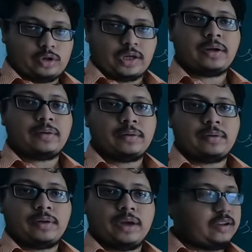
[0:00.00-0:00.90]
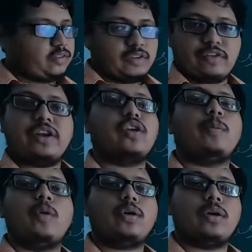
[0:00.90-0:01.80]
Okay? It is given in
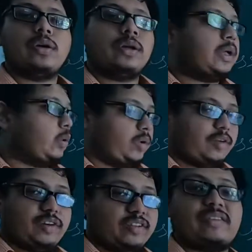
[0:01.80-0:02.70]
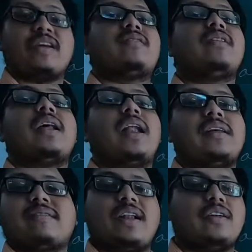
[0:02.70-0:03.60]
your book. We have discussed in the
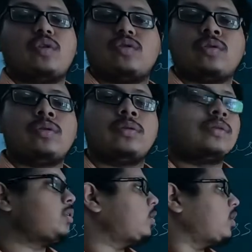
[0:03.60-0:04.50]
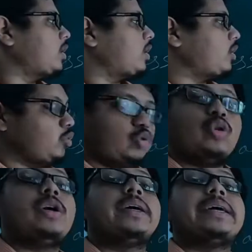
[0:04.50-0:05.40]
last class also. You
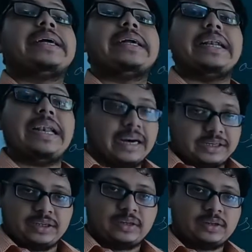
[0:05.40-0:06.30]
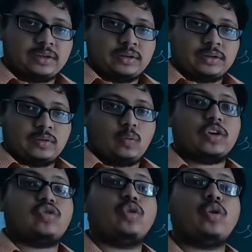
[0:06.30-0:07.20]
should learn.
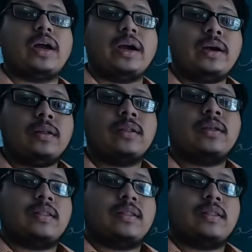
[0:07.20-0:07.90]
What should you learn?